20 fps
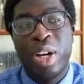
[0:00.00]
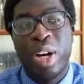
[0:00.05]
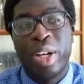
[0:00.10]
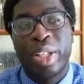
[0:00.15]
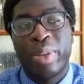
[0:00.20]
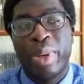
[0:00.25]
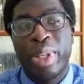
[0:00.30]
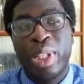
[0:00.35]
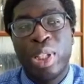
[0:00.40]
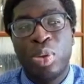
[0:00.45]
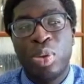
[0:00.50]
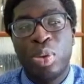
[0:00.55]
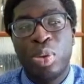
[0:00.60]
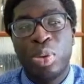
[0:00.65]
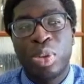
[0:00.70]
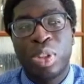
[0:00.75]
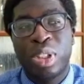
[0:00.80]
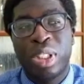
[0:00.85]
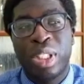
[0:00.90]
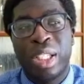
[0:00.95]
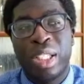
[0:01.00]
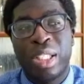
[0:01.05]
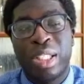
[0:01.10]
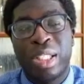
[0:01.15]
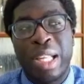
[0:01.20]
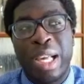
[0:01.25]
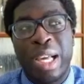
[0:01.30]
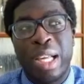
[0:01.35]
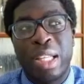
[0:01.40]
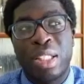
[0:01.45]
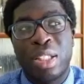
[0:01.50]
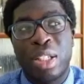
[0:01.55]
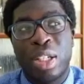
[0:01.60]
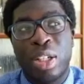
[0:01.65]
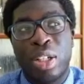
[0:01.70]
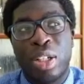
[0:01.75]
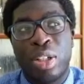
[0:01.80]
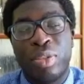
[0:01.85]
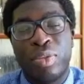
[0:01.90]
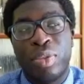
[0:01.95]
Are there any horses that
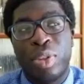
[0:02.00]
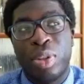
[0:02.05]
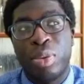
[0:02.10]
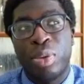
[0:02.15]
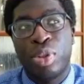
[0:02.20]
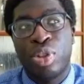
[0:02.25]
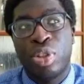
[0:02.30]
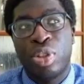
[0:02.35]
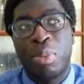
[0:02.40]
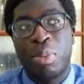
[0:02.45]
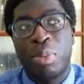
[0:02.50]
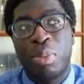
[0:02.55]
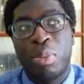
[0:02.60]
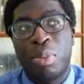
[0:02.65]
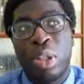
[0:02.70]
our viewers should